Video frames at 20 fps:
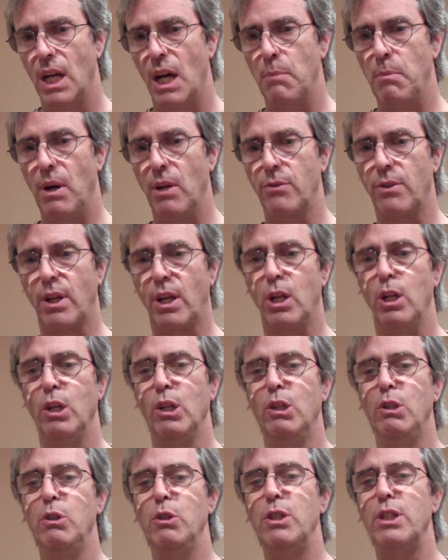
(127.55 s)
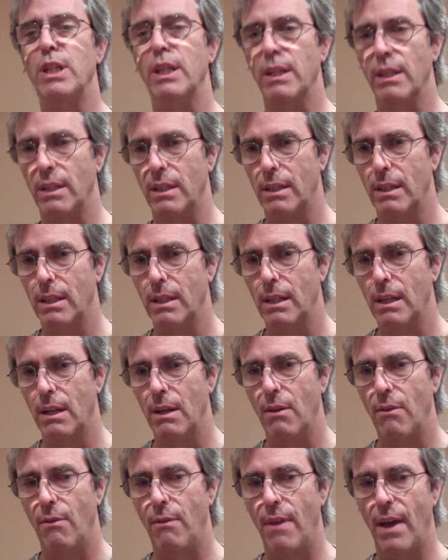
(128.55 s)
about the collusion
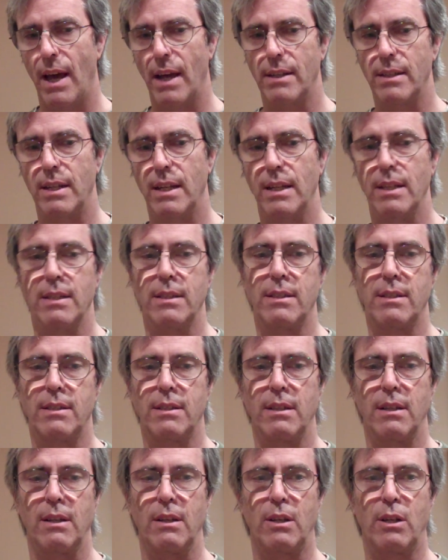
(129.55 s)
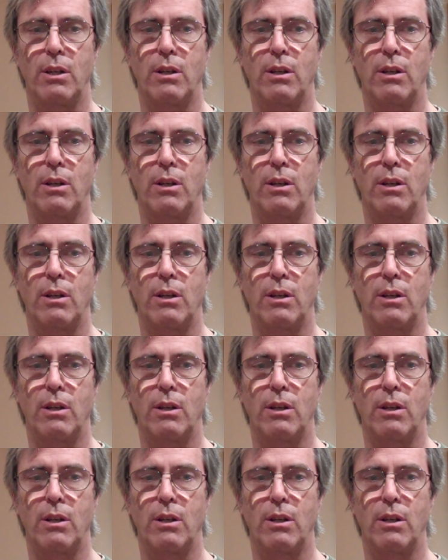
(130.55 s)
that is